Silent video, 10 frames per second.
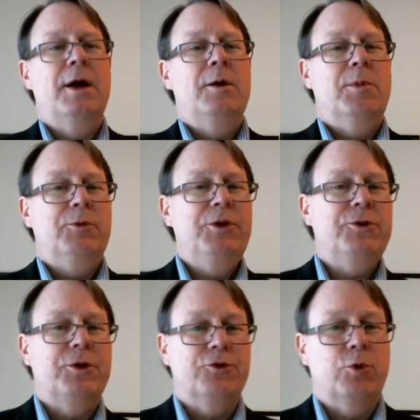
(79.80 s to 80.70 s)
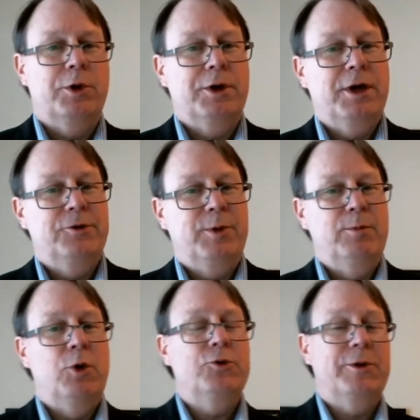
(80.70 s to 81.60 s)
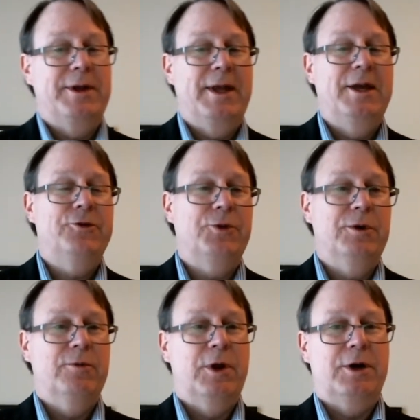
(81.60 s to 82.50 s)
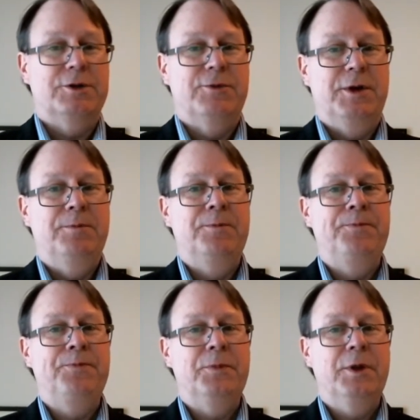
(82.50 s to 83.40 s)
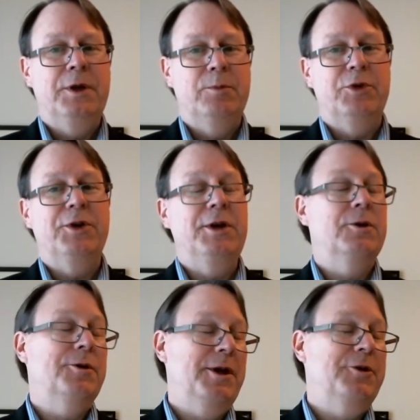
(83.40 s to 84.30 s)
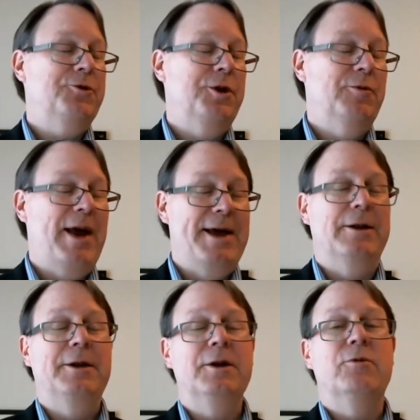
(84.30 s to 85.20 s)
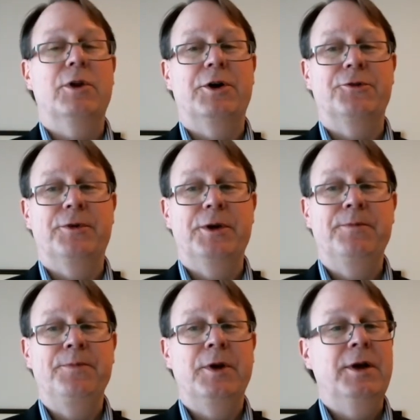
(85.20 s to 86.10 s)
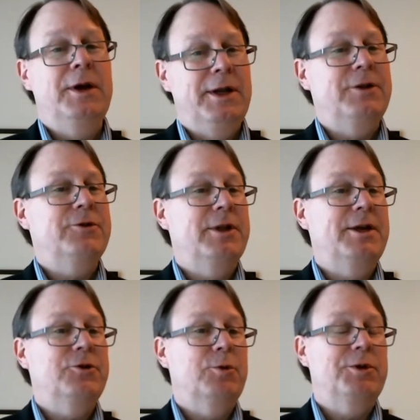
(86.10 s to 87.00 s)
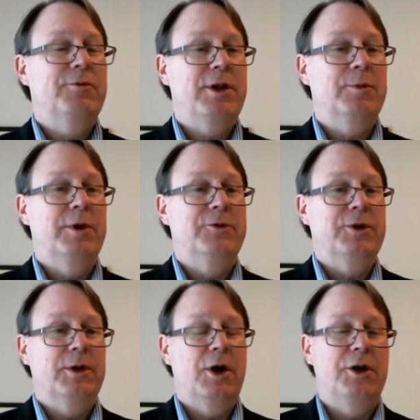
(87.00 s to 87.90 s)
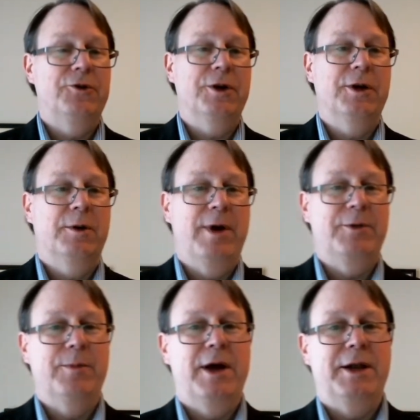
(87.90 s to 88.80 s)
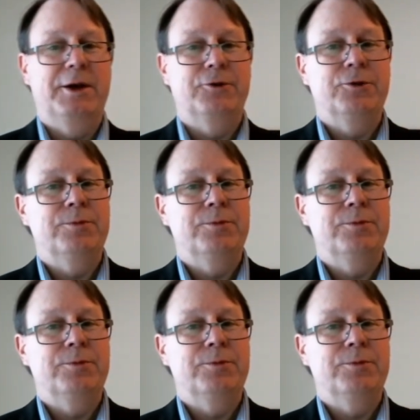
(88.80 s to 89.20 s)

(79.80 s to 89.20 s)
My research work has been mostly in the history of philosophy, in particular the history of analytic philosophy and its links with developments in logic and mathematics.